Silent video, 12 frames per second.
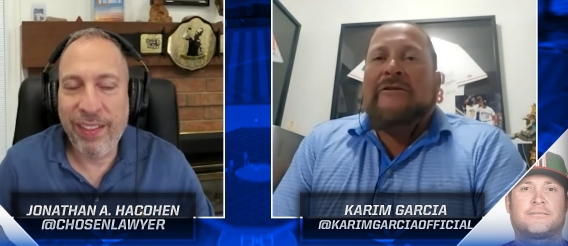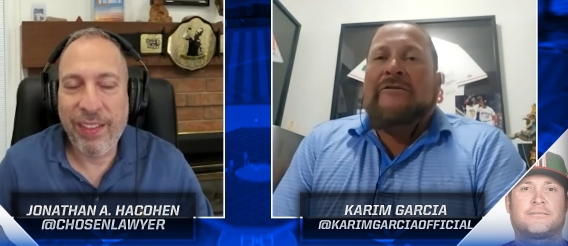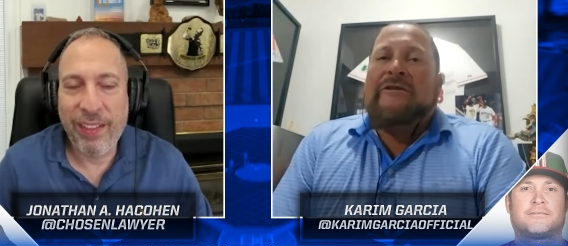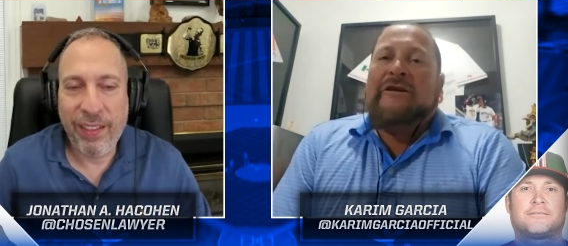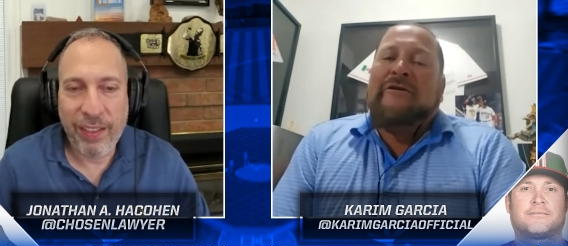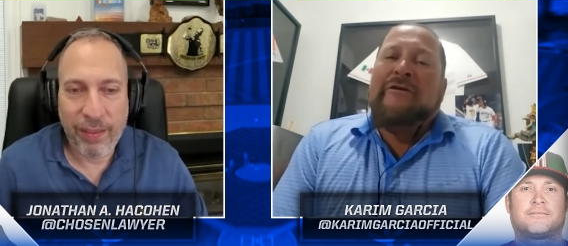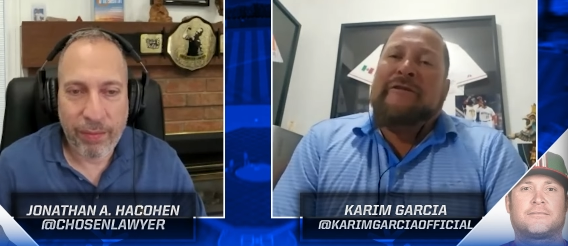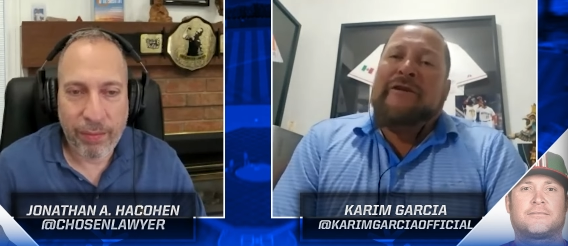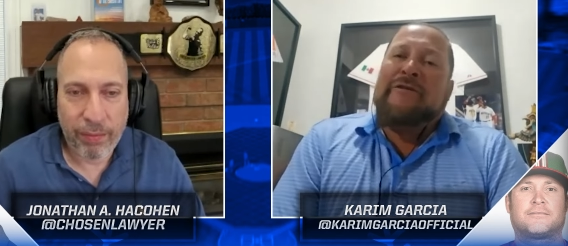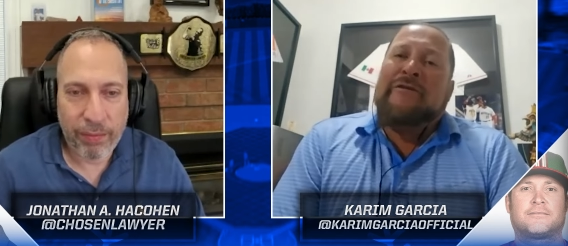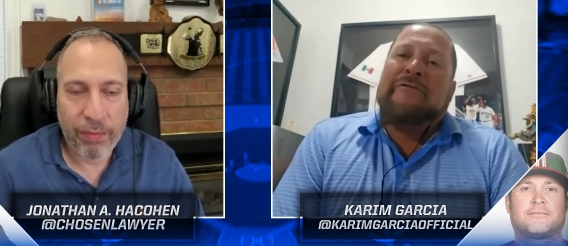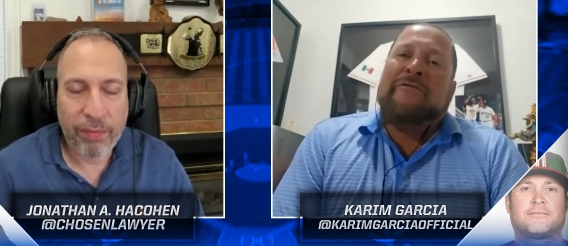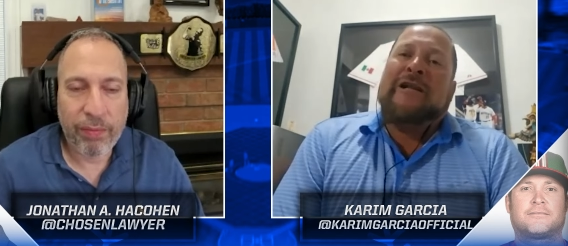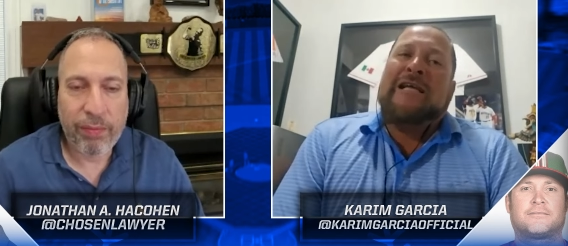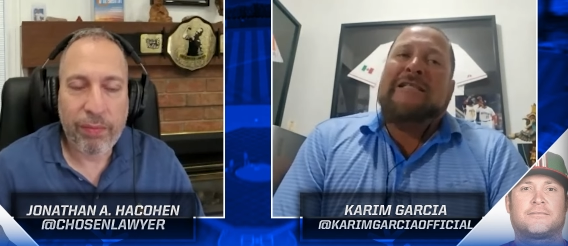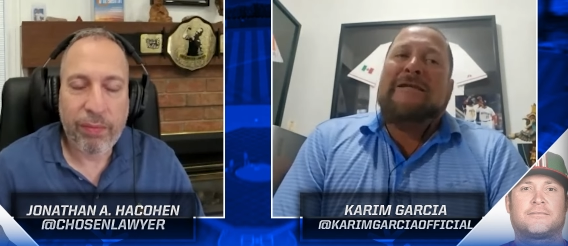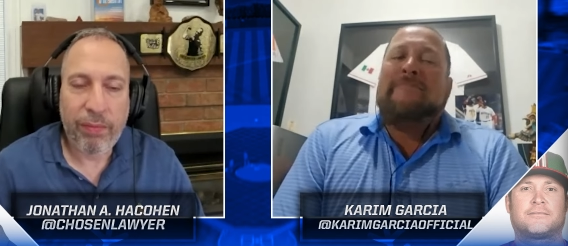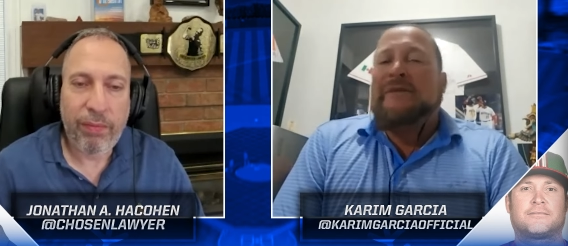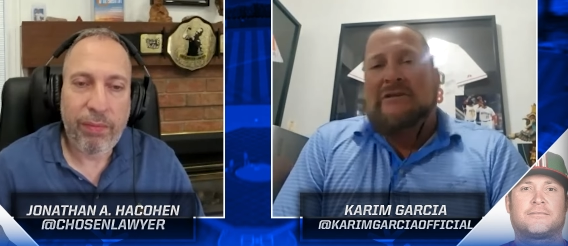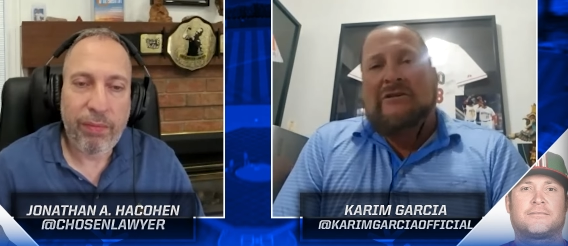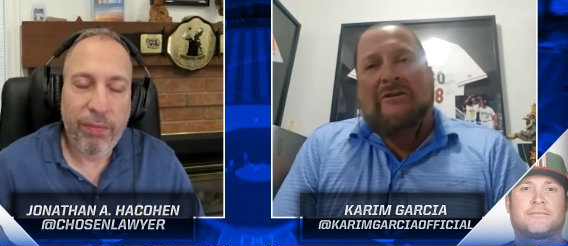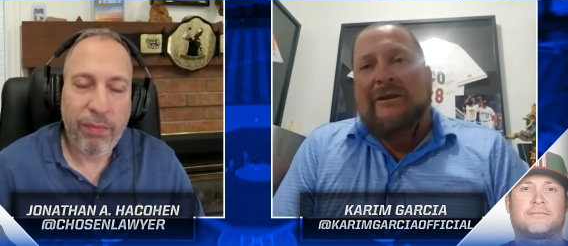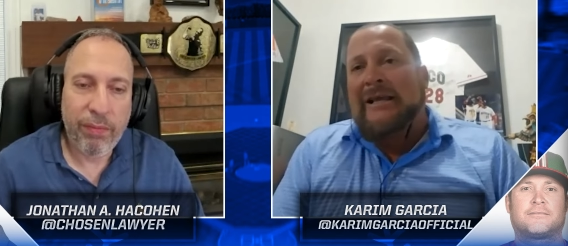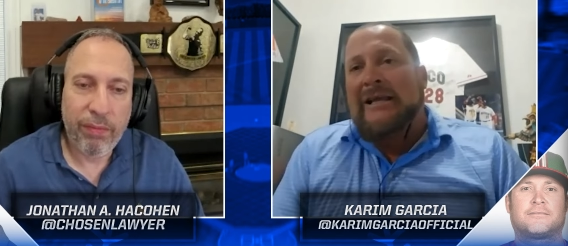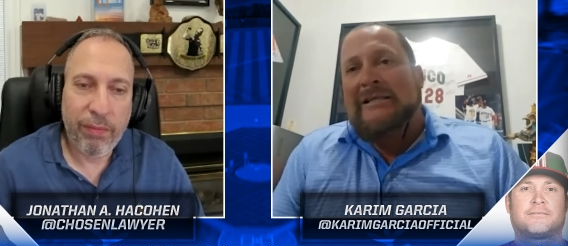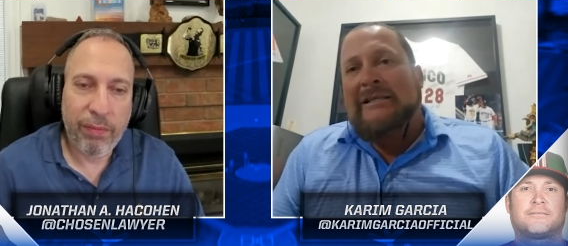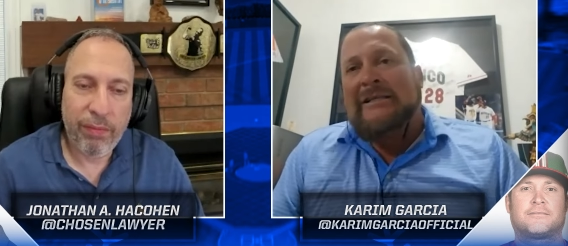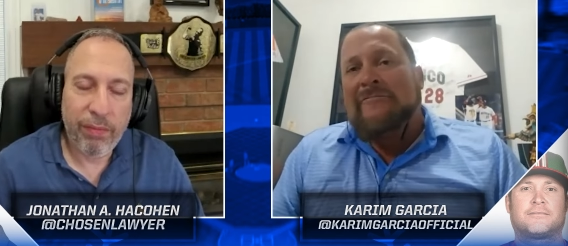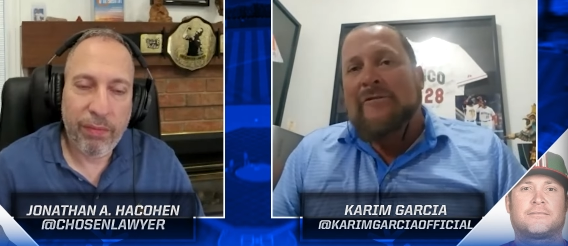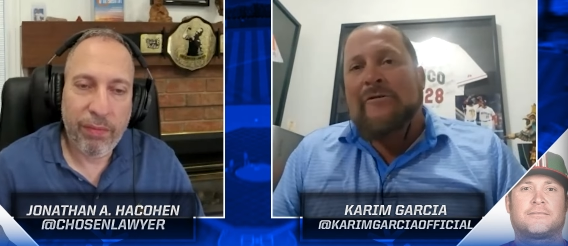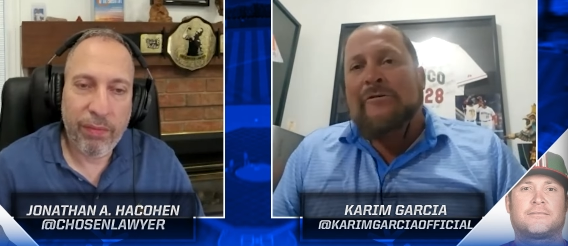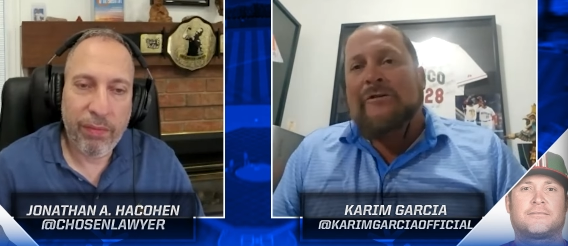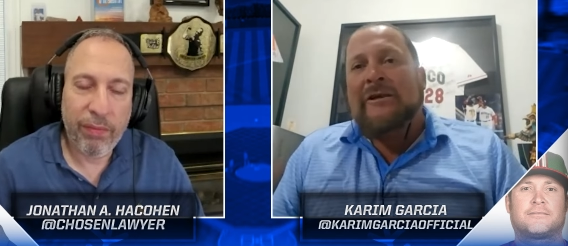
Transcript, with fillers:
Speaker 1: when they're going to be on, unless they pitch 3 days in a row,